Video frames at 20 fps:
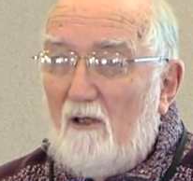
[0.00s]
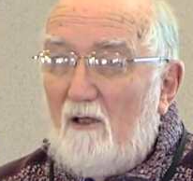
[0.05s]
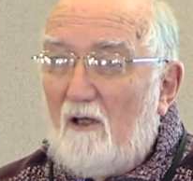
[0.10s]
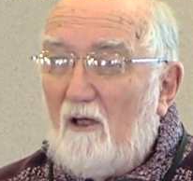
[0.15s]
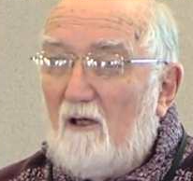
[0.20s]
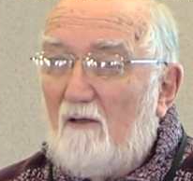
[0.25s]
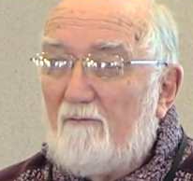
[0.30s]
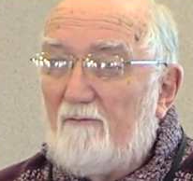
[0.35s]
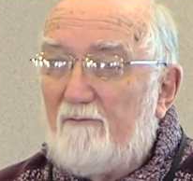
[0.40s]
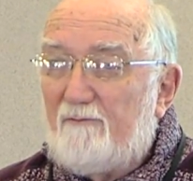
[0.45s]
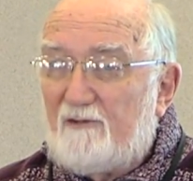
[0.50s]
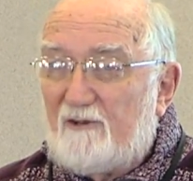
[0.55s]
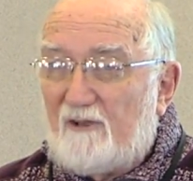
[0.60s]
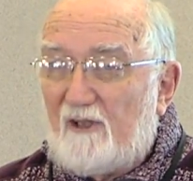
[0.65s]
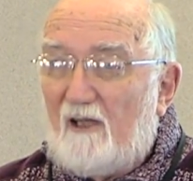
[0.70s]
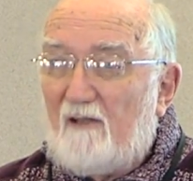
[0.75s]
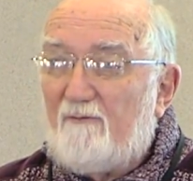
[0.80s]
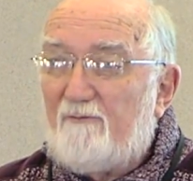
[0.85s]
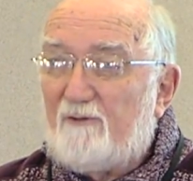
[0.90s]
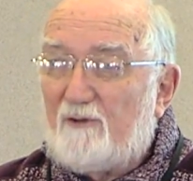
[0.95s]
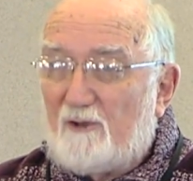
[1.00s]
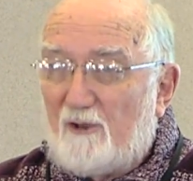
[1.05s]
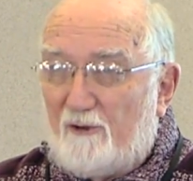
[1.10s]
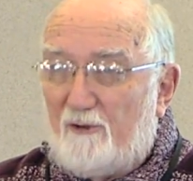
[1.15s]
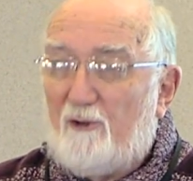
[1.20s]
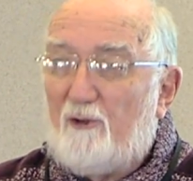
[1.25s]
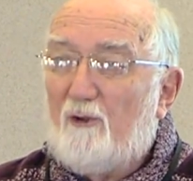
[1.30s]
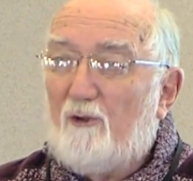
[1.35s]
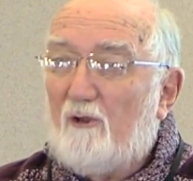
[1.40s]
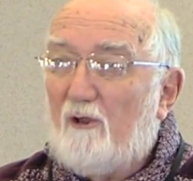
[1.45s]
of safe,
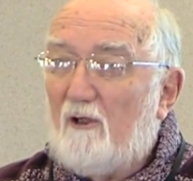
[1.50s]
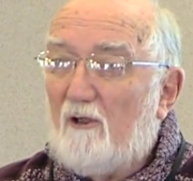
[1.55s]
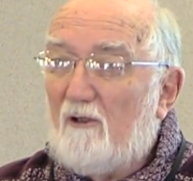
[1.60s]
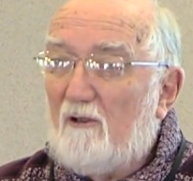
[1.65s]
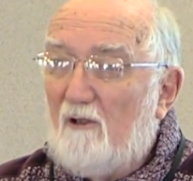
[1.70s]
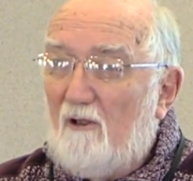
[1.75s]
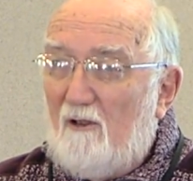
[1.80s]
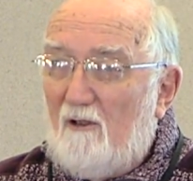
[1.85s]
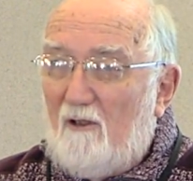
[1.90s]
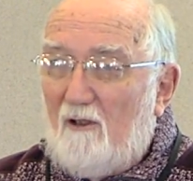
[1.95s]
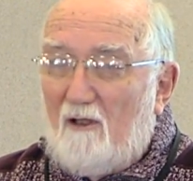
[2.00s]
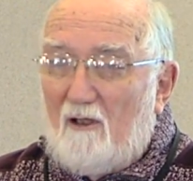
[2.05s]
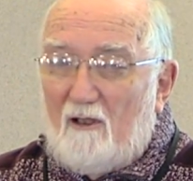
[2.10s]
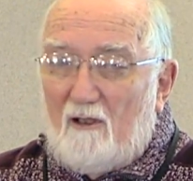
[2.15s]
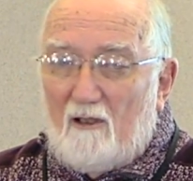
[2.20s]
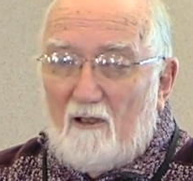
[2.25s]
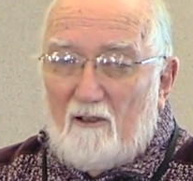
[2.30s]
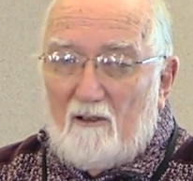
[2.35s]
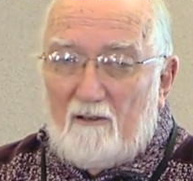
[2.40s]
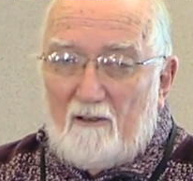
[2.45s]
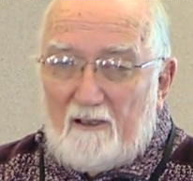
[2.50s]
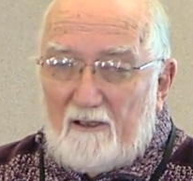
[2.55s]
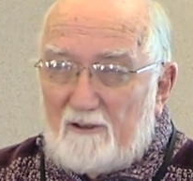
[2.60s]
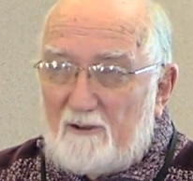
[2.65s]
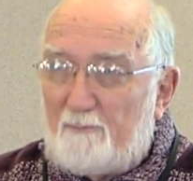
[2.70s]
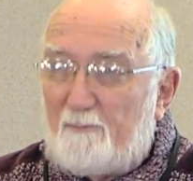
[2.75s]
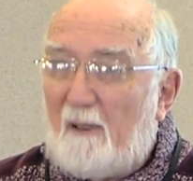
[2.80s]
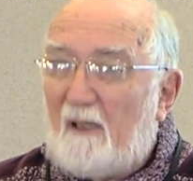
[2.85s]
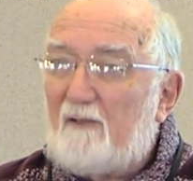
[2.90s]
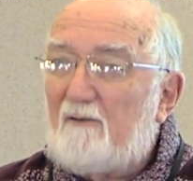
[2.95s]
secure,
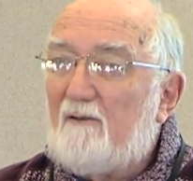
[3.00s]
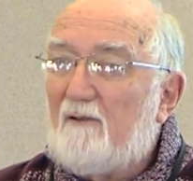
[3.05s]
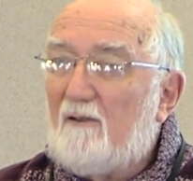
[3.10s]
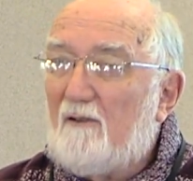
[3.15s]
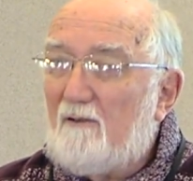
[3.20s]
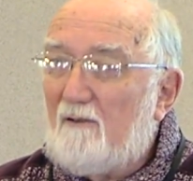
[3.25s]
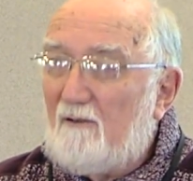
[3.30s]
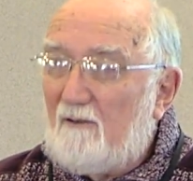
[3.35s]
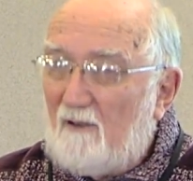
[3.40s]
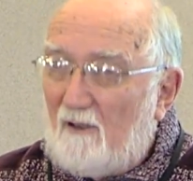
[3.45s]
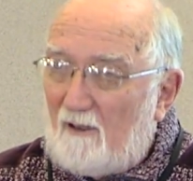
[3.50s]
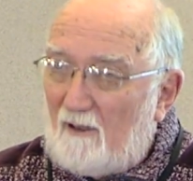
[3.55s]
inspected,